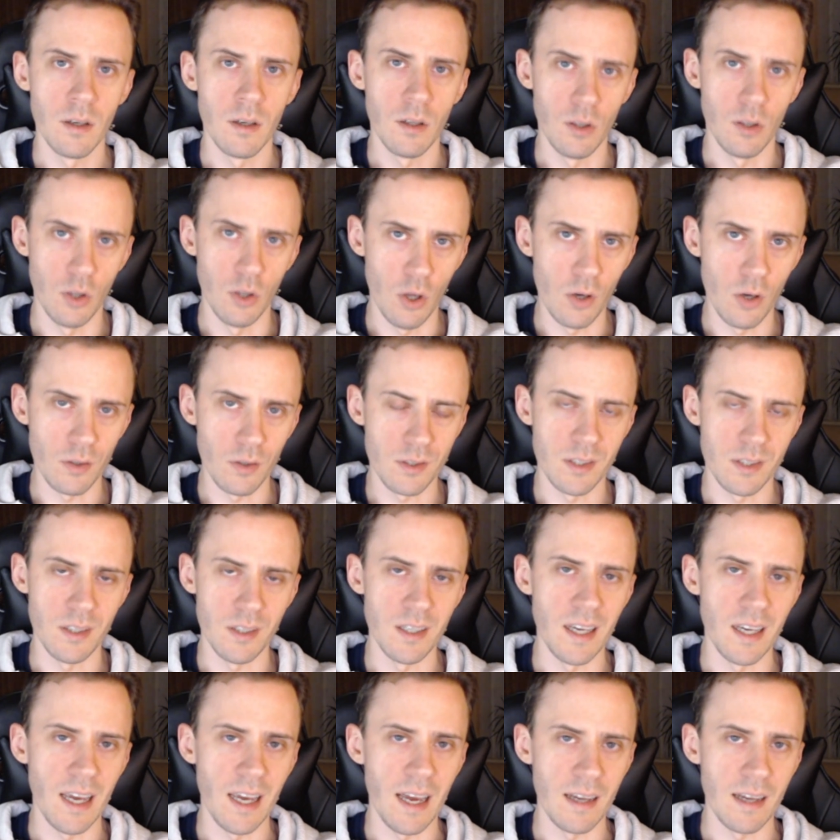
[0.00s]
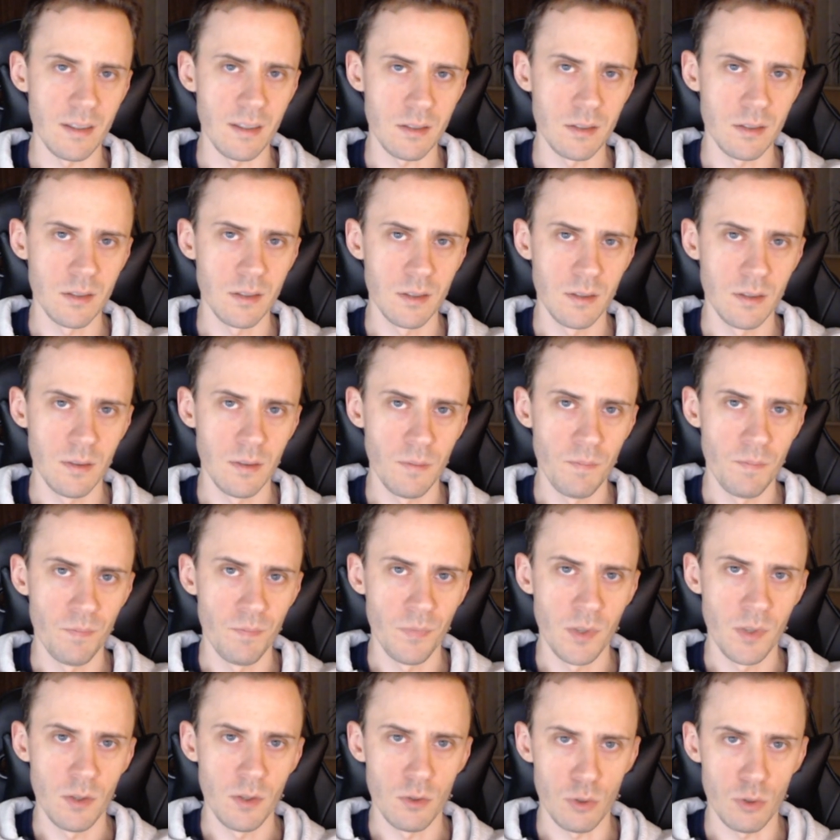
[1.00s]
long CDS
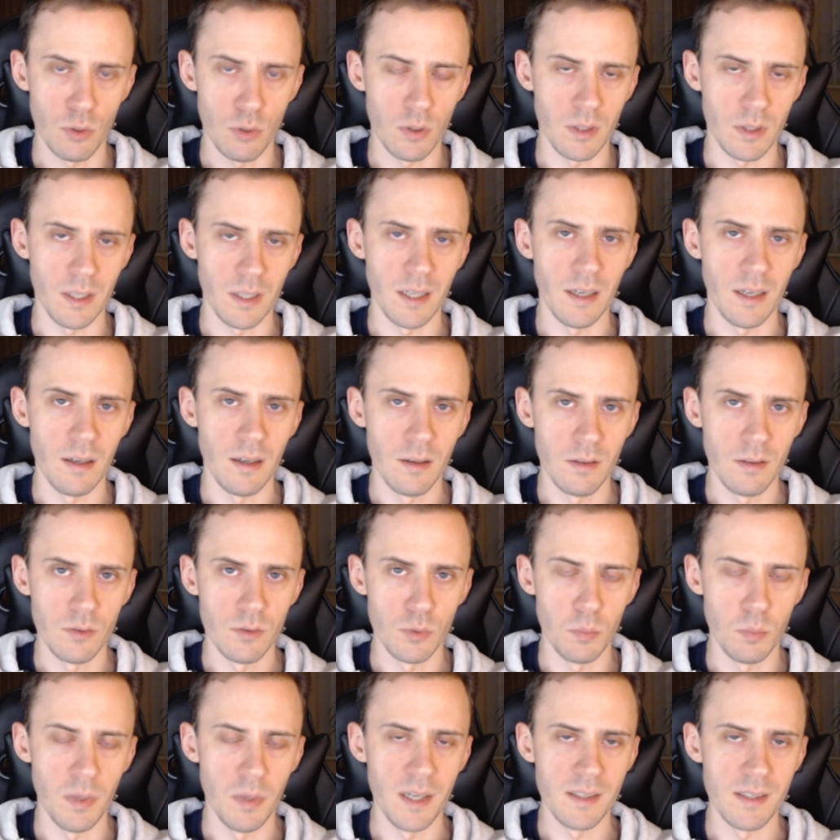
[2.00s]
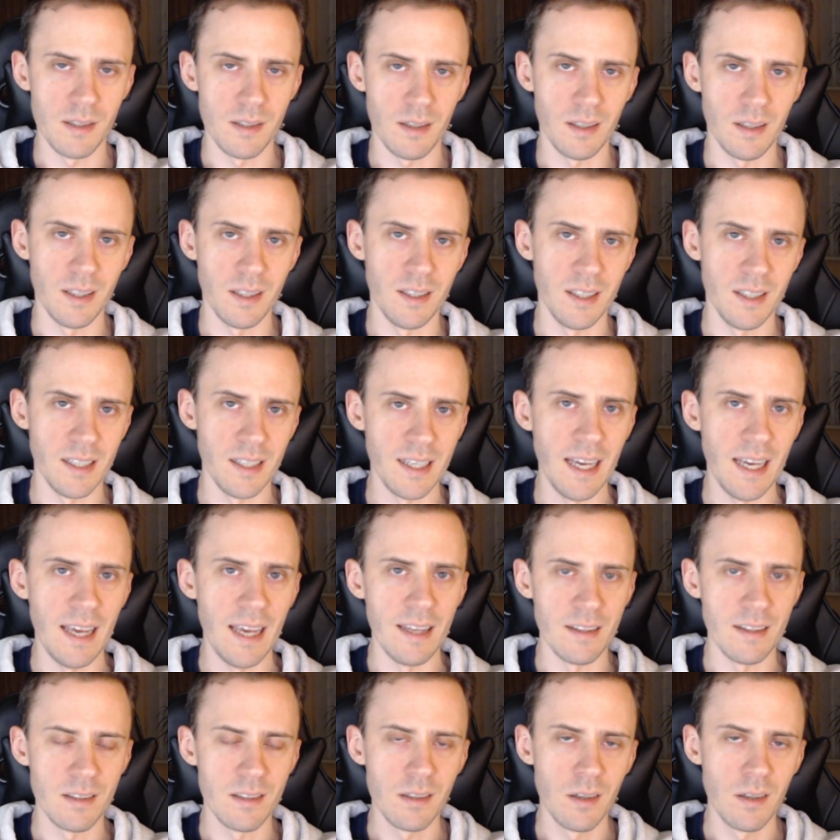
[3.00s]
shortly to basically
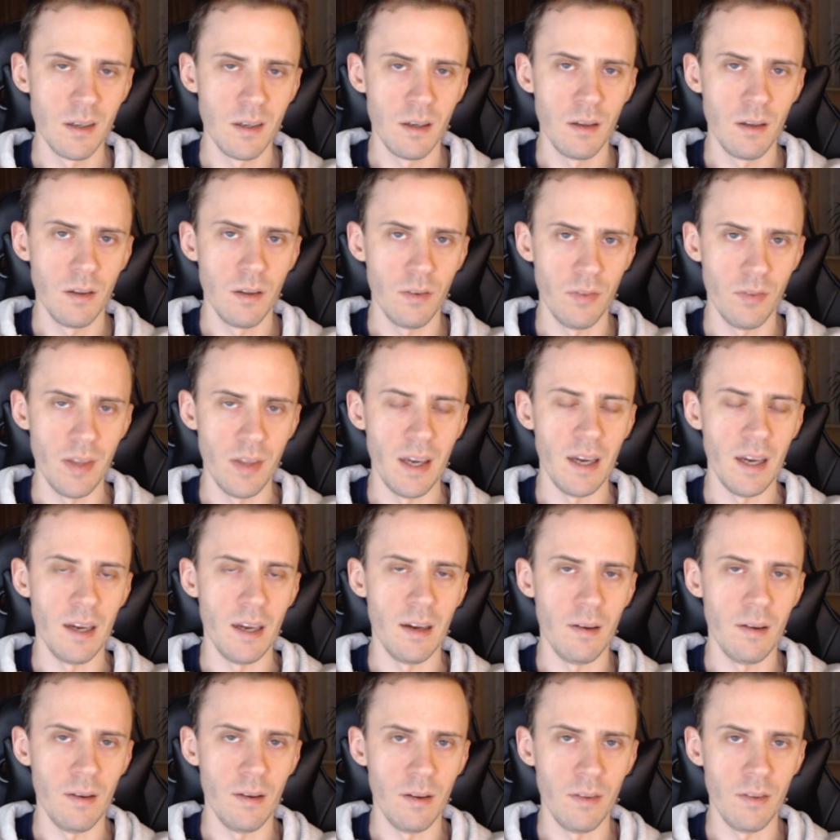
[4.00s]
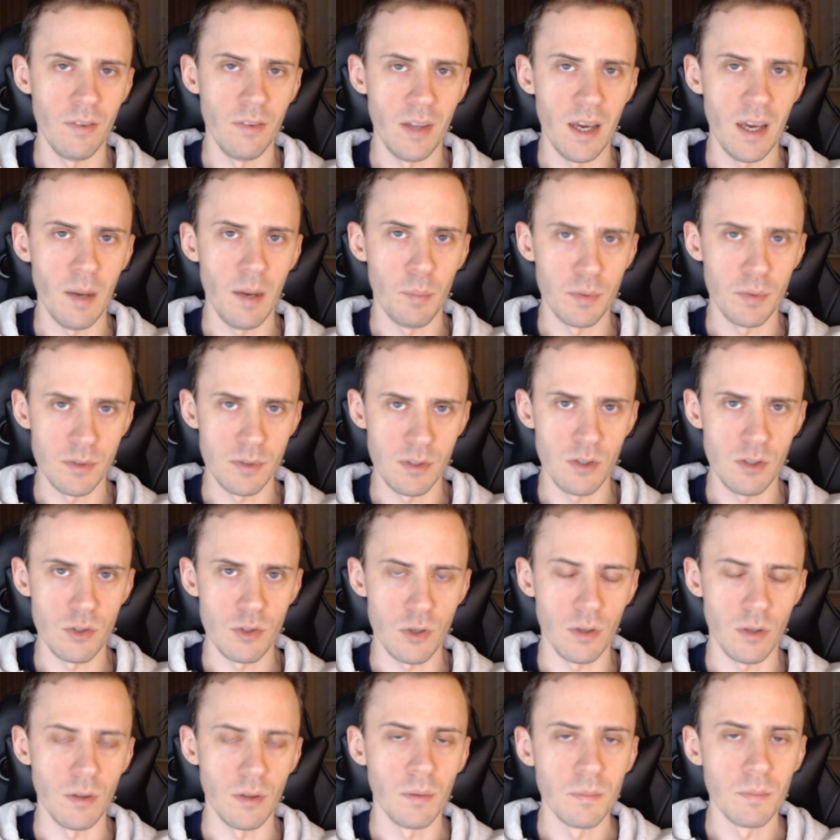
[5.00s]
negate their
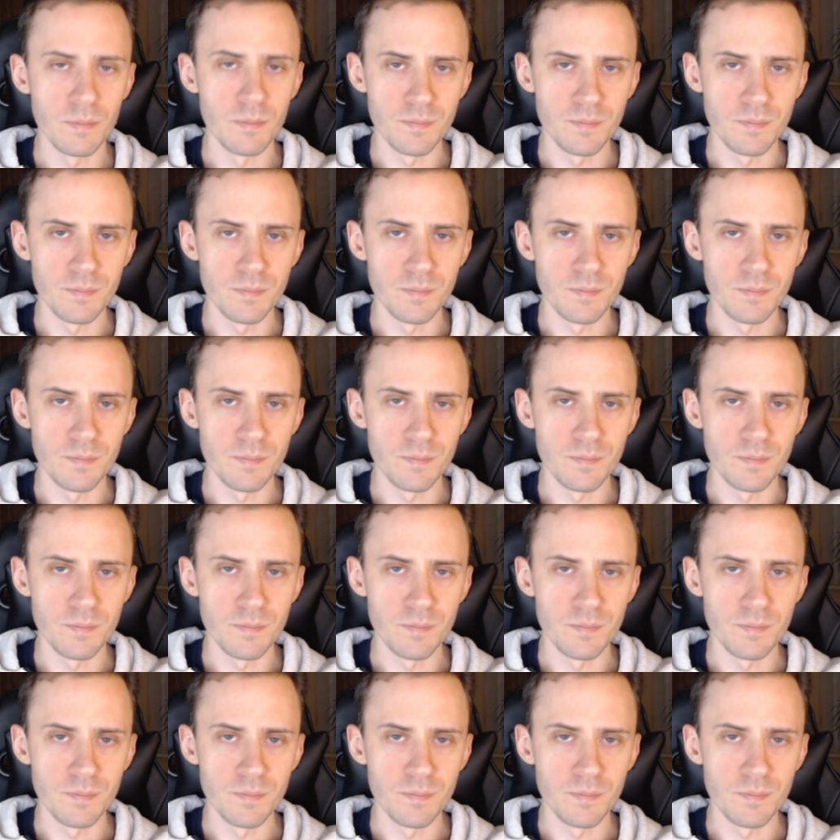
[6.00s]
position.